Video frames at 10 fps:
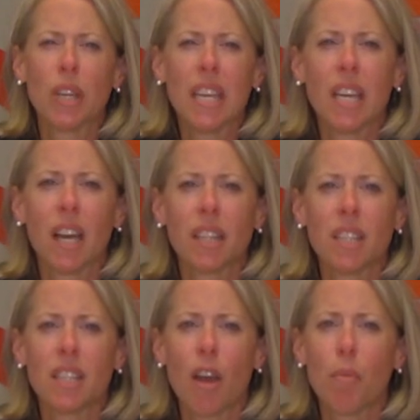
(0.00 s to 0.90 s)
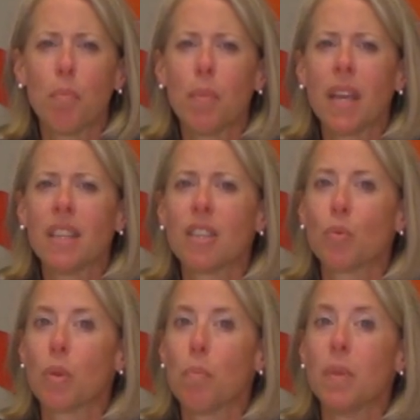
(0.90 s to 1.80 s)
He cut this out and made
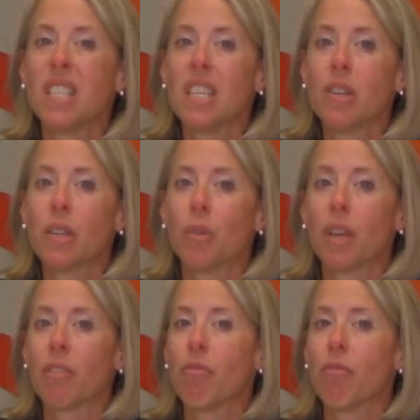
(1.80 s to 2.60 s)
this with material like